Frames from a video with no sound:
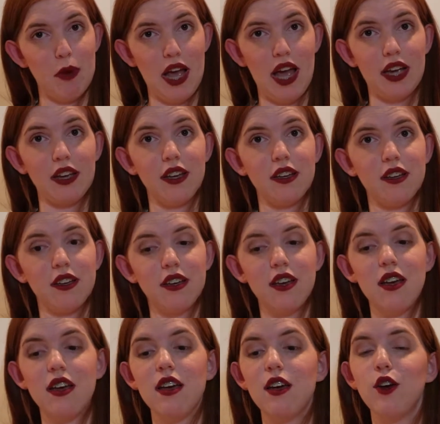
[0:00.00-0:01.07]
bag.
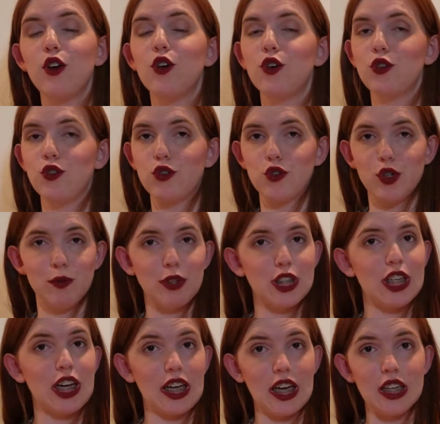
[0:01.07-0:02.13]
Triple
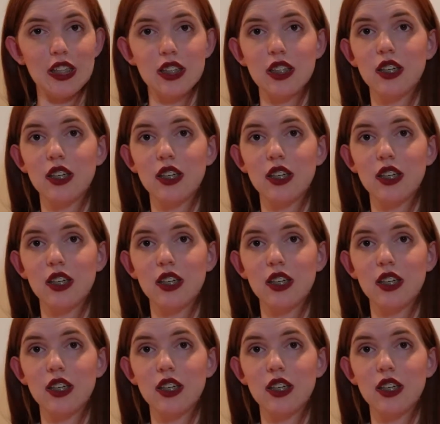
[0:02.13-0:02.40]
check it.